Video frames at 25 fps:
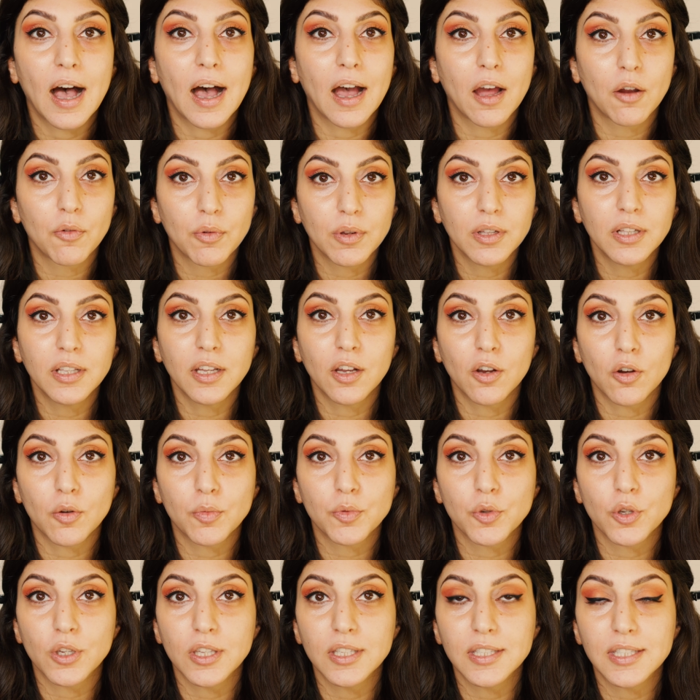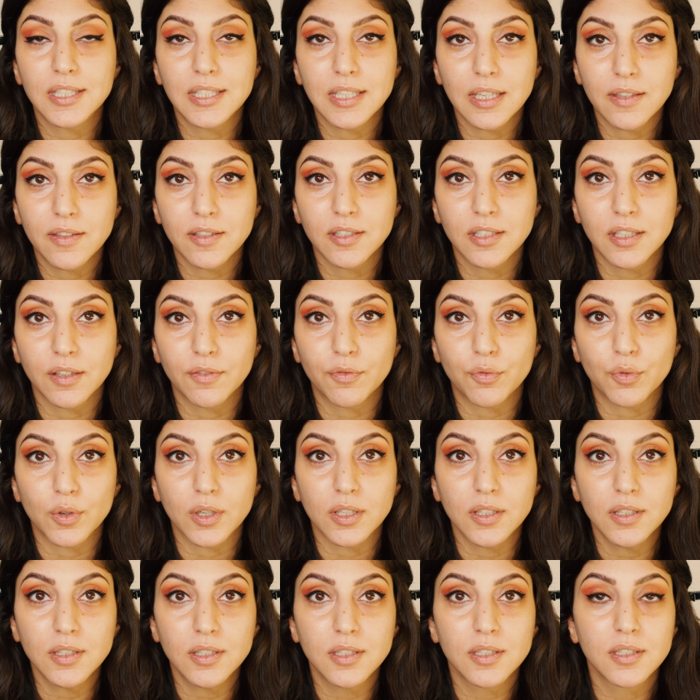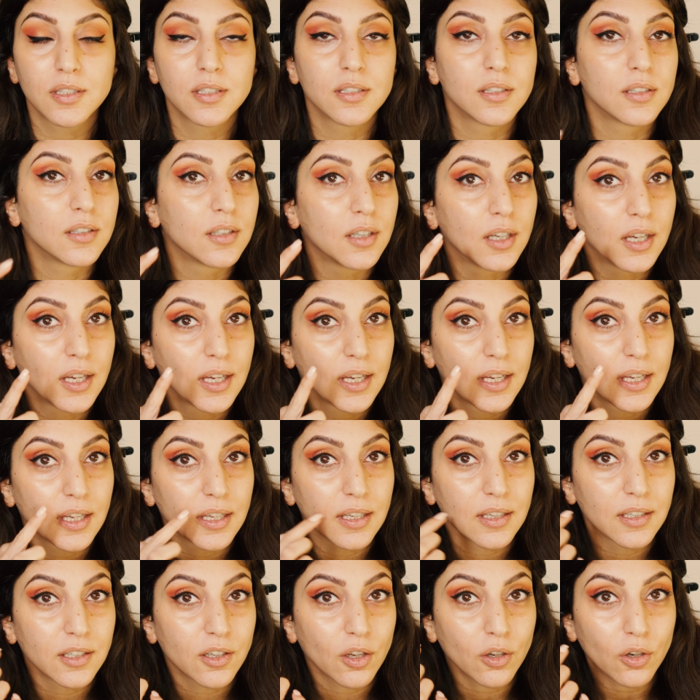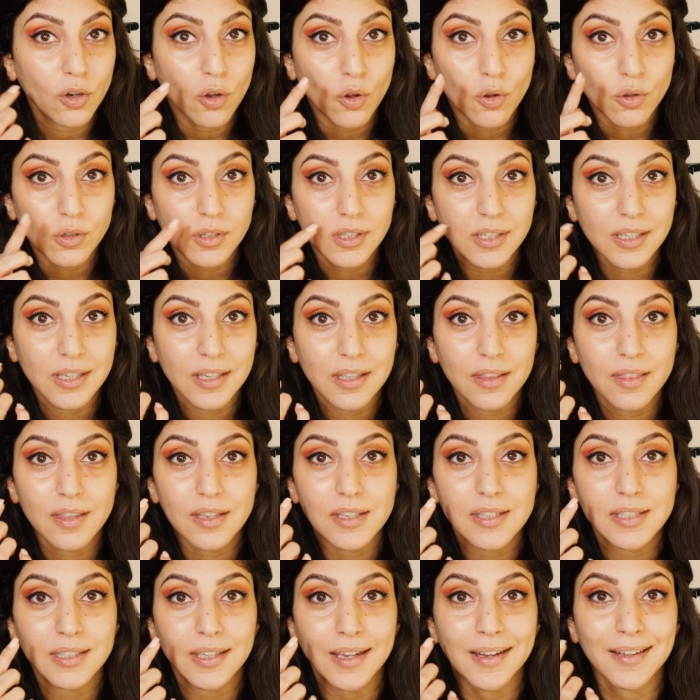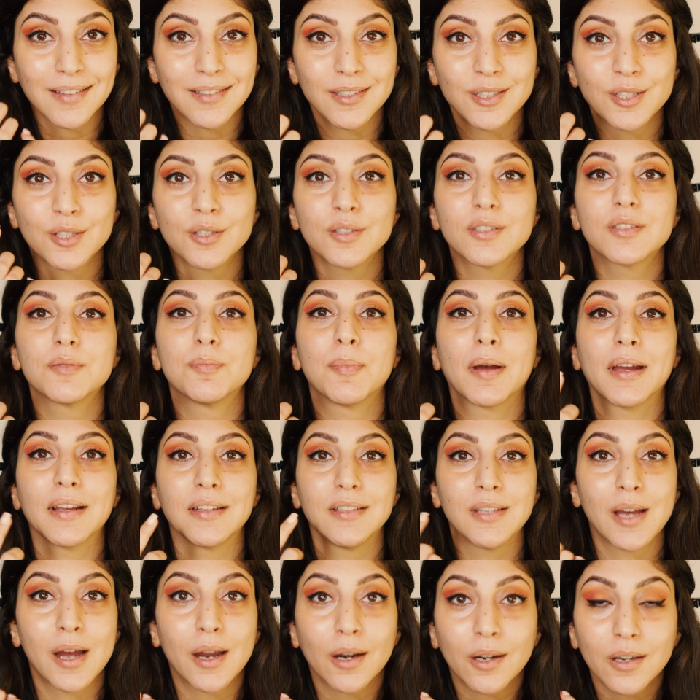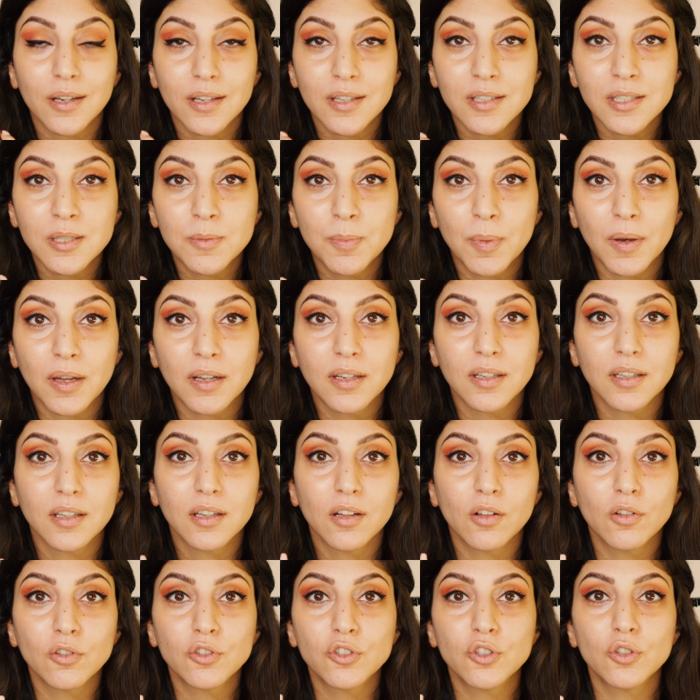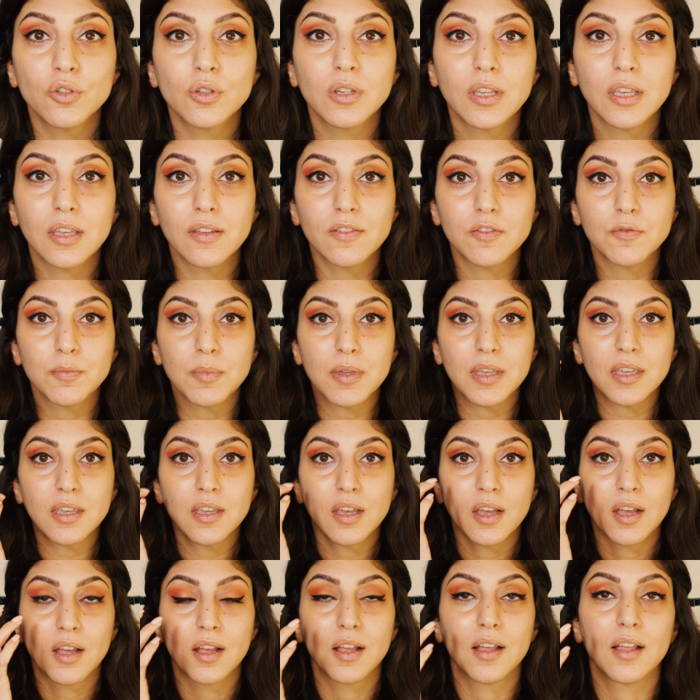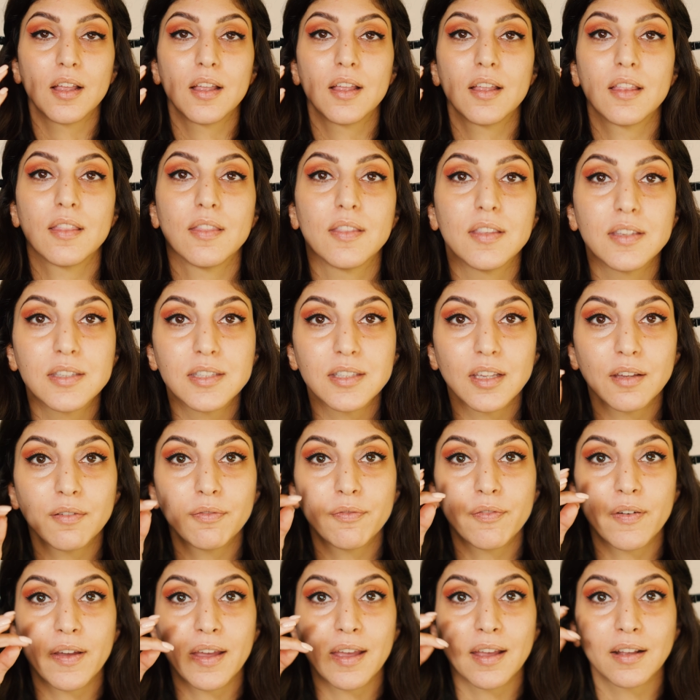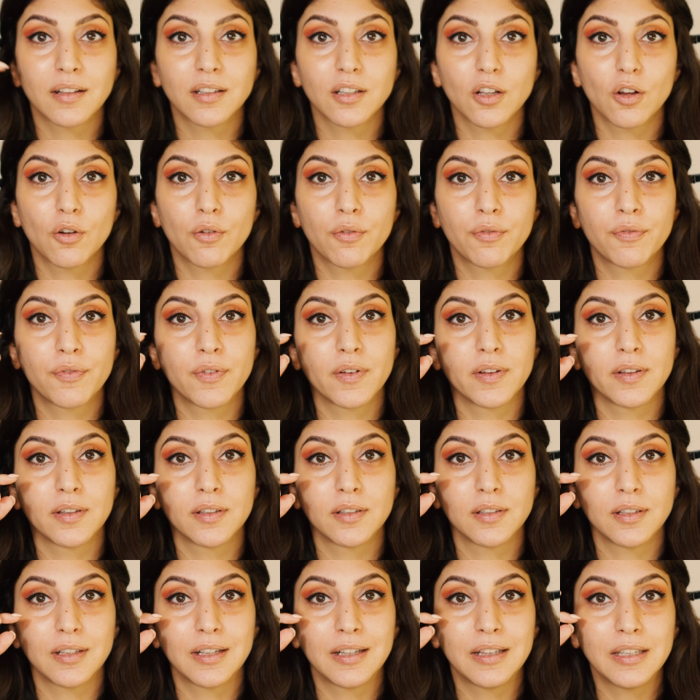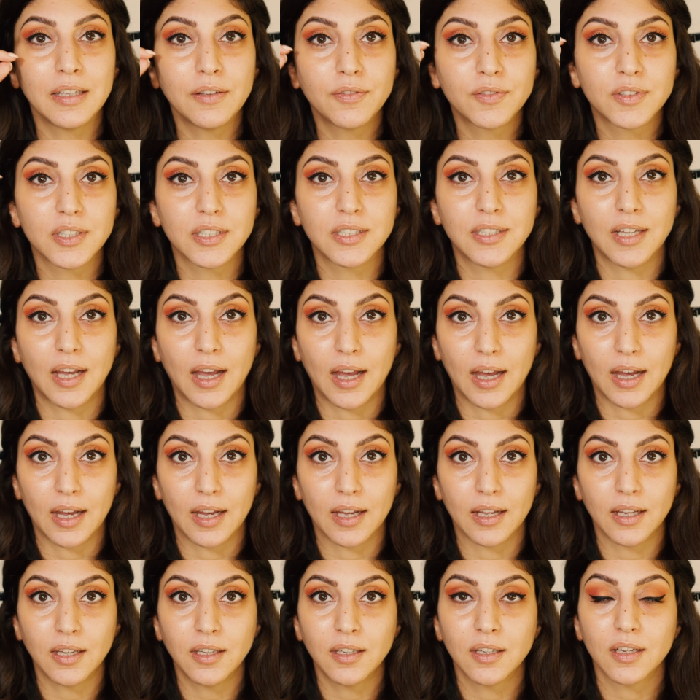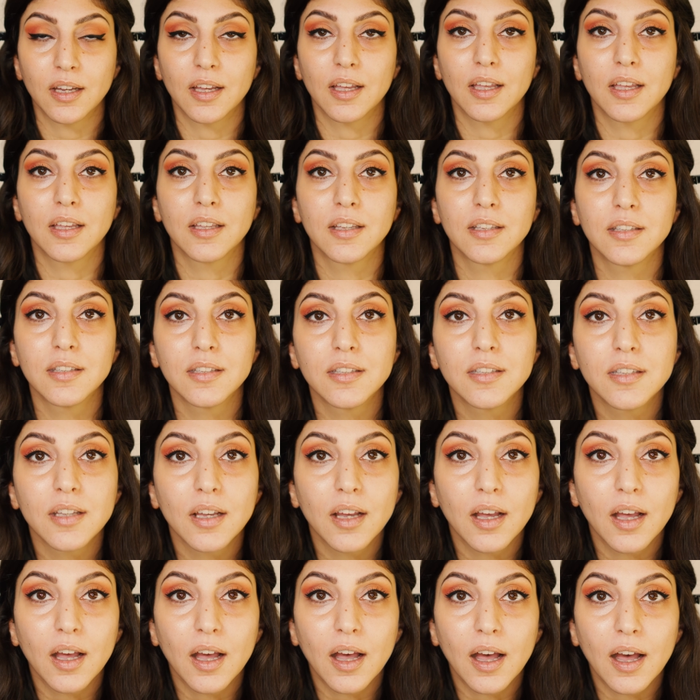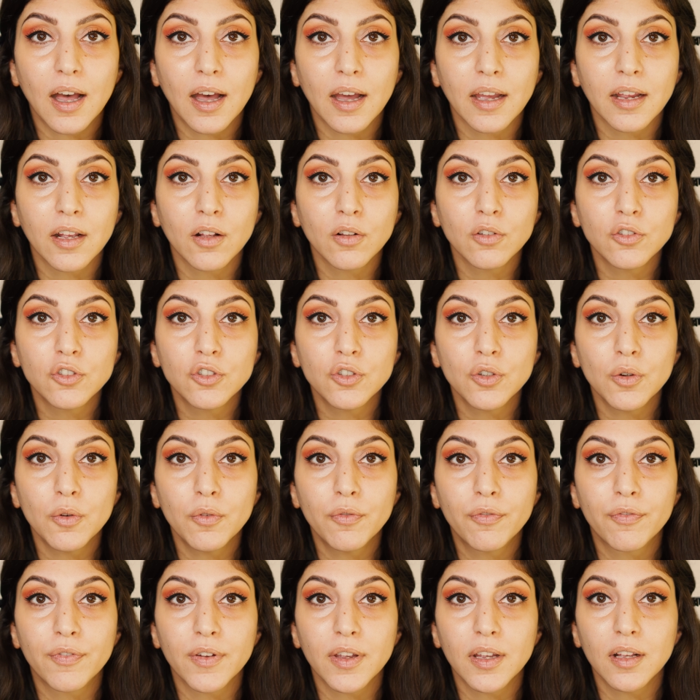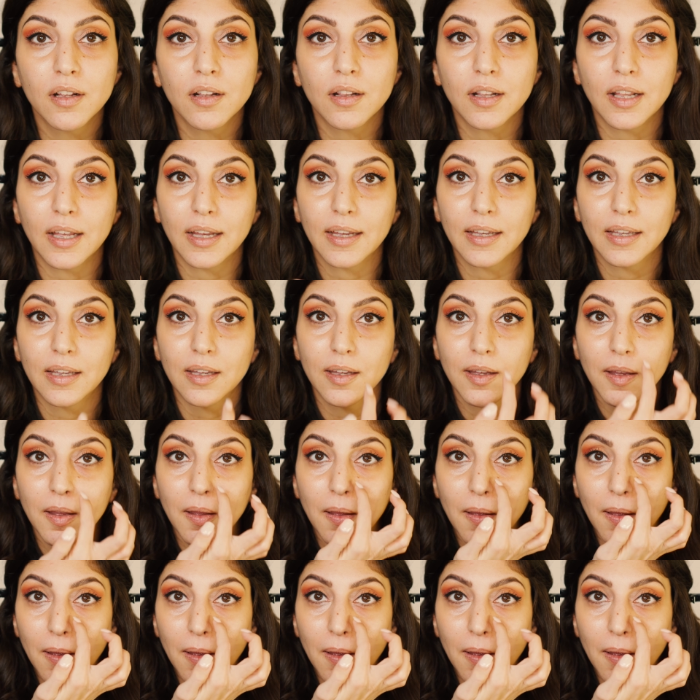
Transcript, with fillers: I really hope you can see the difference. Not only this cancels my darkness, but also gives me this effect of a lifted eye and i also feel like